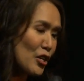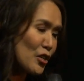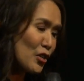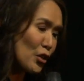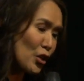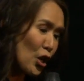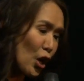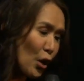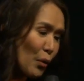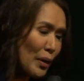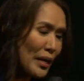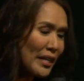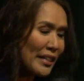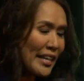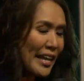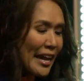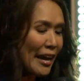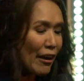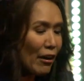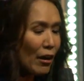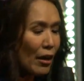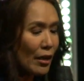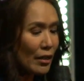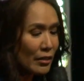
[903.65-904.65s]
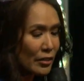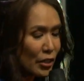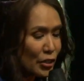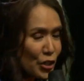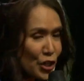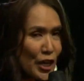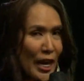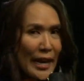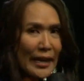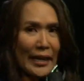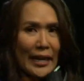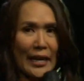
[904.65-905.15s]
just going there to
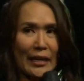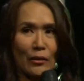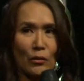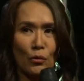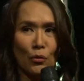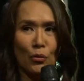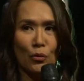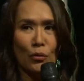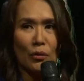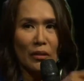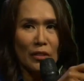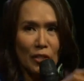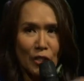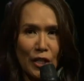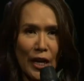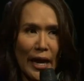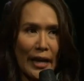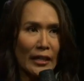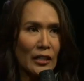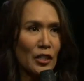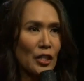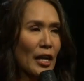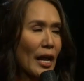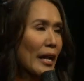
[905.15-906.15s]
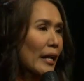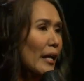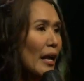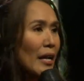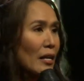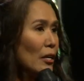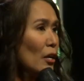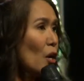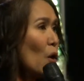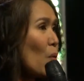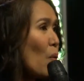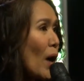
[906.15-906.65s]
check it. Ooh, check, check.
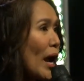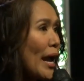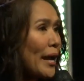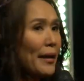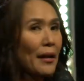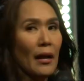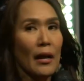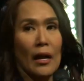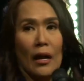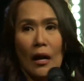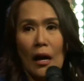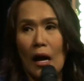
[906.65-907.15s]
And you know what?